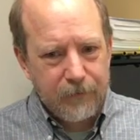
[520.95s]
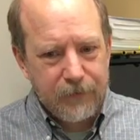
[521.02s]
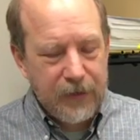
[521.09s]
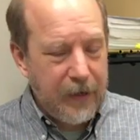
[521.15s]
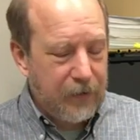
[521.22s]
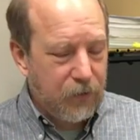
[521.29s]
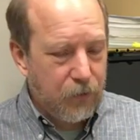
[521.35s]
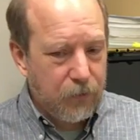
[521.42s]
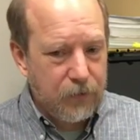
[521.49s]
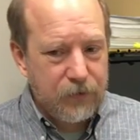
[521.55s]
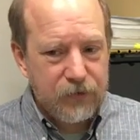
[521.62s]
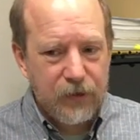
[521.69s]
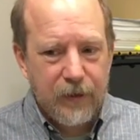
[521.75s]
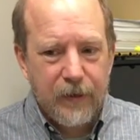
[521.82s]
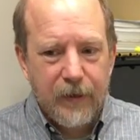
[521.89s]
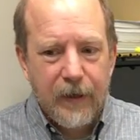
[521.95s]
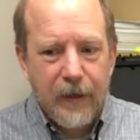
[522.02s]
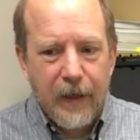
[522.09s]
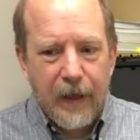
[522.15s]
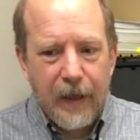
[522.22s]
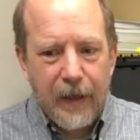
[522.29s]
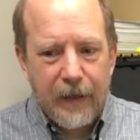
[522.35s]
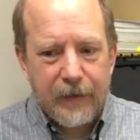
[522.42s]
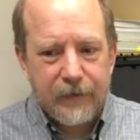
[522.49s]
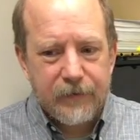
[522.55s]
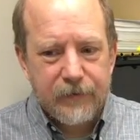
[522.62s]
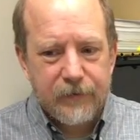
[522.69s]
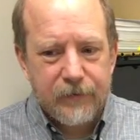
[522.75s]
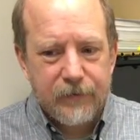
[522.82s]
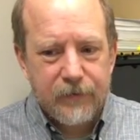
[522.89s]
categories.
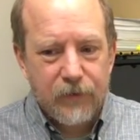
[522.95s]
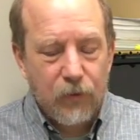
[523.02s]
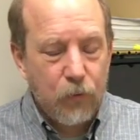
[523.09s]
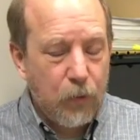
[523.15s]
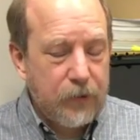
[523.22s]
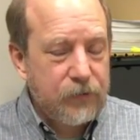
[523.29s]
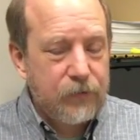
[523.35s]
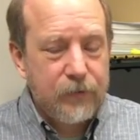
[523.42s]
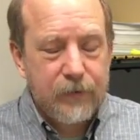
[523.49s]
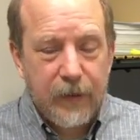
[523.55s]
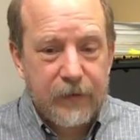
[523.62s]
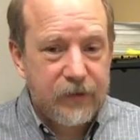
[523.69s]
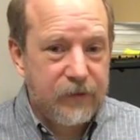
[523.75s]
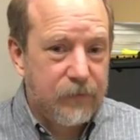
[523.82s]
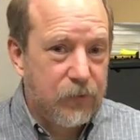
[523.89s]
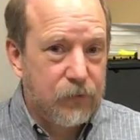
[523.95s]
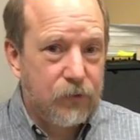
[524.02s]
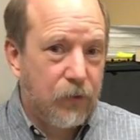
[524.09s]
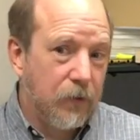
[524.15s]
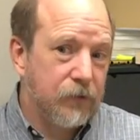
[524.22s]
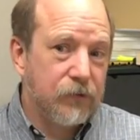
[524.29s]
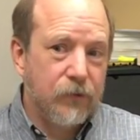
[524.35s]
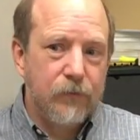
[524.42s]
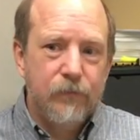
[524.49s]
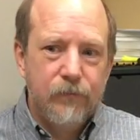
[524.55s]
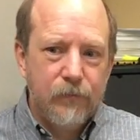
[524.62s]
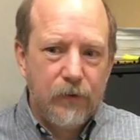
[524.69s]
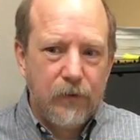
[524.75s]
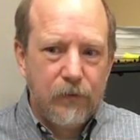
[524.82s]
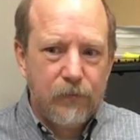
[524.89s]
And, Western classical music also,
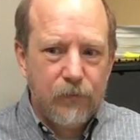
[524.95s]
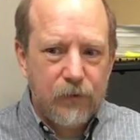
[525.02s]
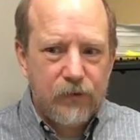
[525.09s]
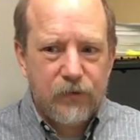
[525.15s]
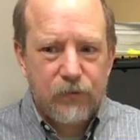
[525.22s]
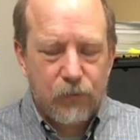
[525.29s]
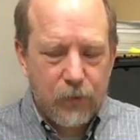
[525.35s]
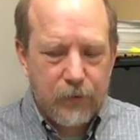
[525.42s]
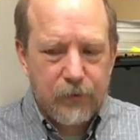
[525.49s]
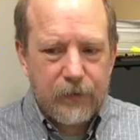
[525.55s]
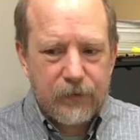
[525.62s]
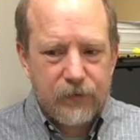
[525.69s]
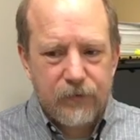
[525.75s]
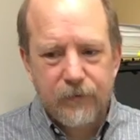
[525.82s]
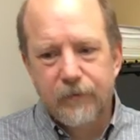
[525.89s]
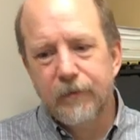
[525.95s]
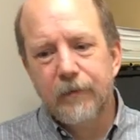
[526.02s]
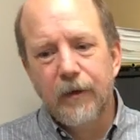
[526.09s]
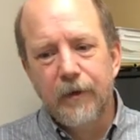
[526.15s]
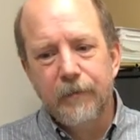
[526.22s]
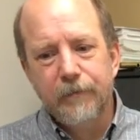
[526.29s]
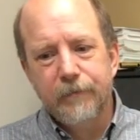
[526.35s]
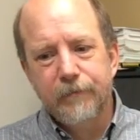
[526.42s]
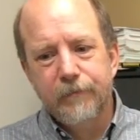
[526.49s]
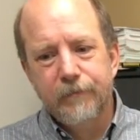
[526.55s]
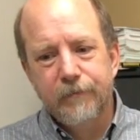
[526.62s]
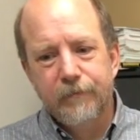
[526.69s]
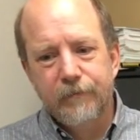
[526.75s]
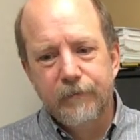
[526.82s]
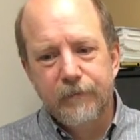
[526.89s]
which is where these
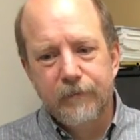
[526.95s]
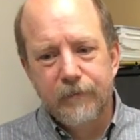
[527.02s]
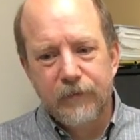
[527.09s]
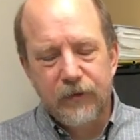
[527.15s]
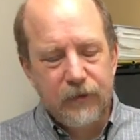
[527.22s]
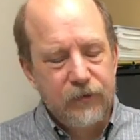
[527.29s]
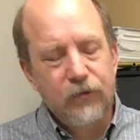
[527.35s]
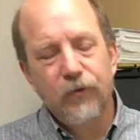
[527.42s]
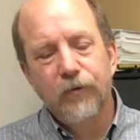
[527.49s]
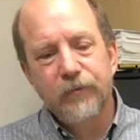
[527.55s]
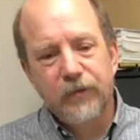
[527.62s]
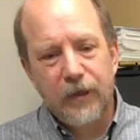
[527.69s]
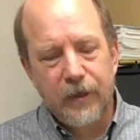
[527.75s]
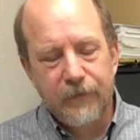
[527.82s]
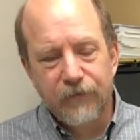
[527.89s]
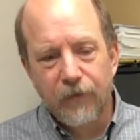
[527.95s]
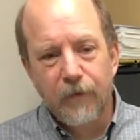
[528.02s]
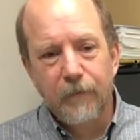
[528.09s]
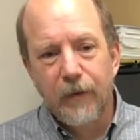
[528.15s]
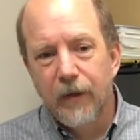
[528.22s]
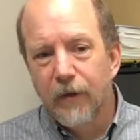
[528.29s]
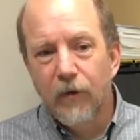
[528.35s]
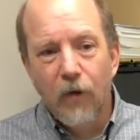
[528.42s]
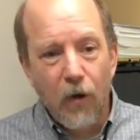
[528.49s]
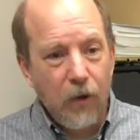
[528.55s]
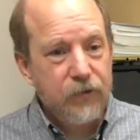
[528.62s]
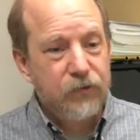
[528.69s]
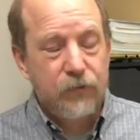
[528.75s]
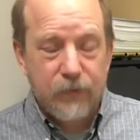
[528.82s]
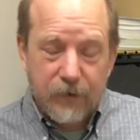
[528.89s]
terms came from,
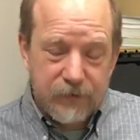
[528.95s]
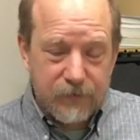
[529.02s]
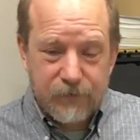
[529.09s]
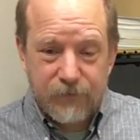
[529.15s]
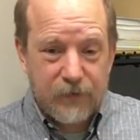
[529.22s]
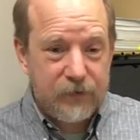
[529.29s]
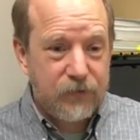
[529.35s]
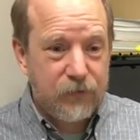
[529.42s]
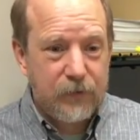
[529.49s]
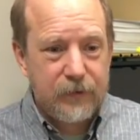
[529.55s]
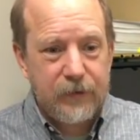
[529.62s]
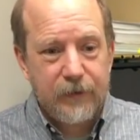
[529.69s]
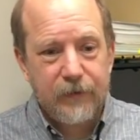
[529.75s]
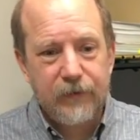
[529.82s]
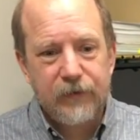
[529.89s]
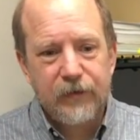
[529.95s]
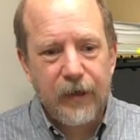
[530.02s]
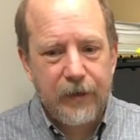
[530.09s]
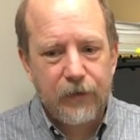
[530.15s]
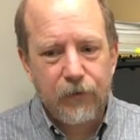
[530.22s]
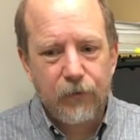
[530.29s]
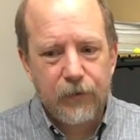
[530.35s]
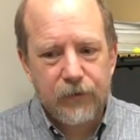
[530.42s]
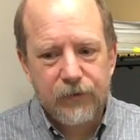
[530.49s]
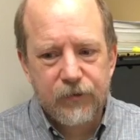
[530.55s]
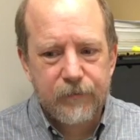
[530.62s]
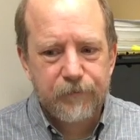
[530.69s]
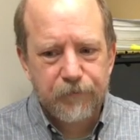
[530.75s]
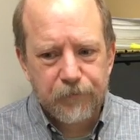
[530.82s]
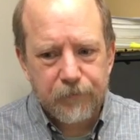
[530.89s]
also doesn't fit strictly into these categories.
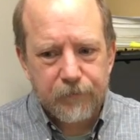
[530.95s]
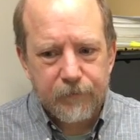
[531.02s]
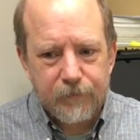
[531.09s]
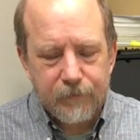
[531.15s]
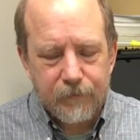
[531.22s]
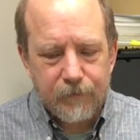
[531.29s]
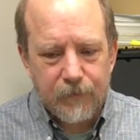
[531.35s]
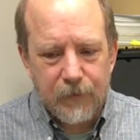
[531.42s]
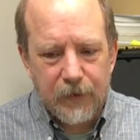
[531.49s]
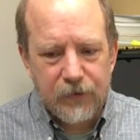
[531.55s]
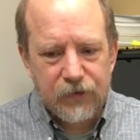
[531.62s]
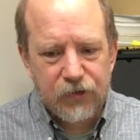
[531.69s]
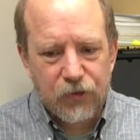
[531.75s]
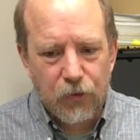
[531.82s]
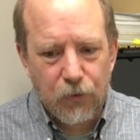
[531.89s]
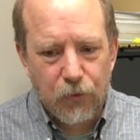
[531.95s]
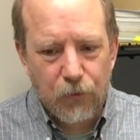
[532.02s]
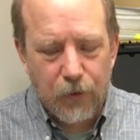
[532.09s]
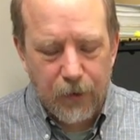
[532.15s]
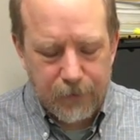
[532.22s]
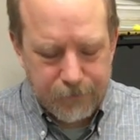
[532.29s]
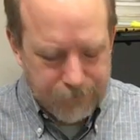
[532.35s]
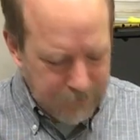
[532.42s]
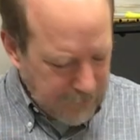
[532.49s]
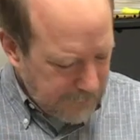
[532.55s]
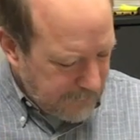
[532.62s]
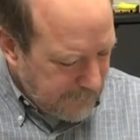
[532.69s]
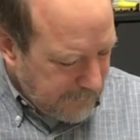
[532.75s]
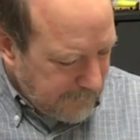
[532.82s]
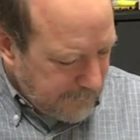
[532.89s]
So
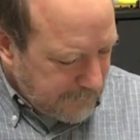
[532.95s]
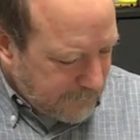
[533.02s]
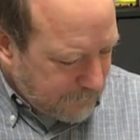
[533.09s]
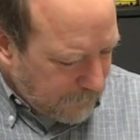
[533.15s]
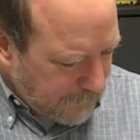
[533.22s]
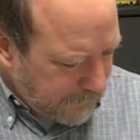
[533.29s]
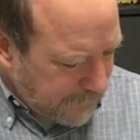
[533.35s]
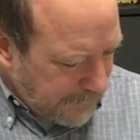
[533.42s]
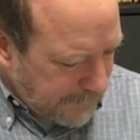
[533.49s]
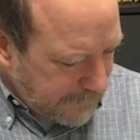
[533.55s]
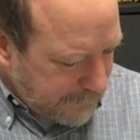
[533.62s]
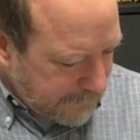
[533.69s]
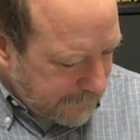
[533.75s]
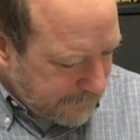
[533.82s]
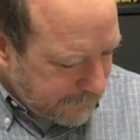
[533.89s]
it's sort of like,